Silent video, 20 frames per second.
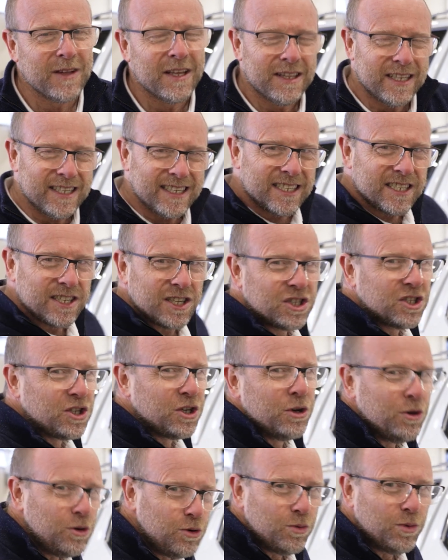this is a
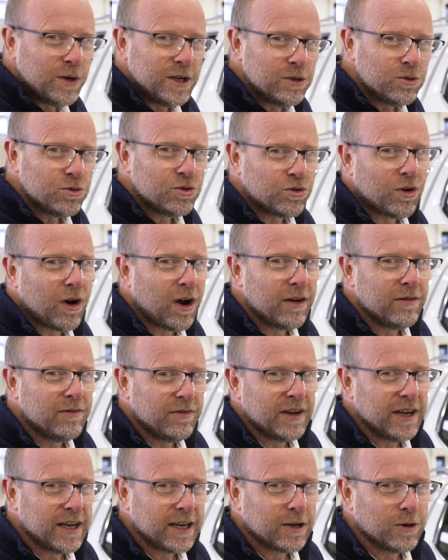two-wheel drive
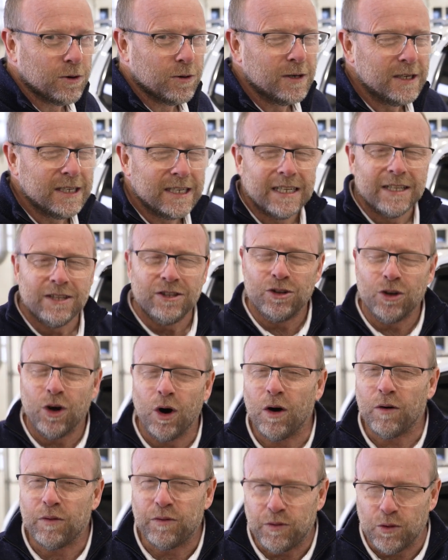vehicle, not
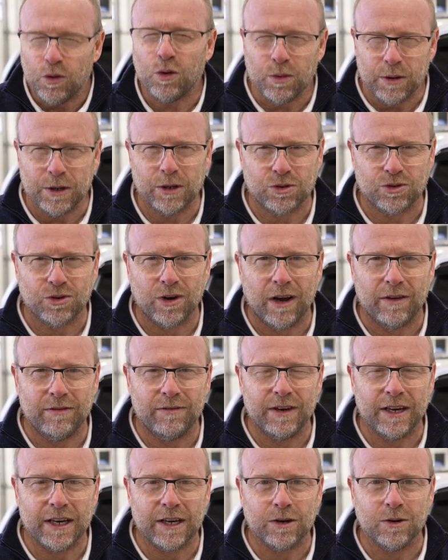a four-wheel drive
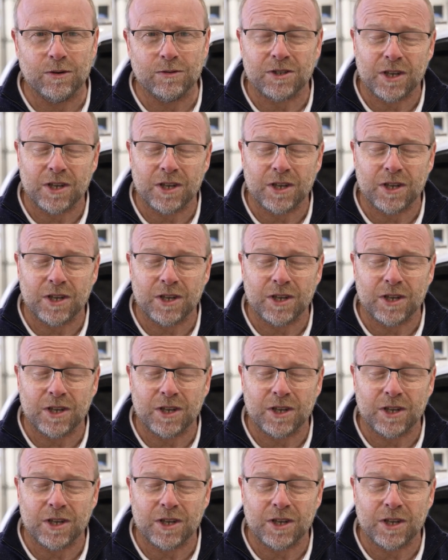vehicle.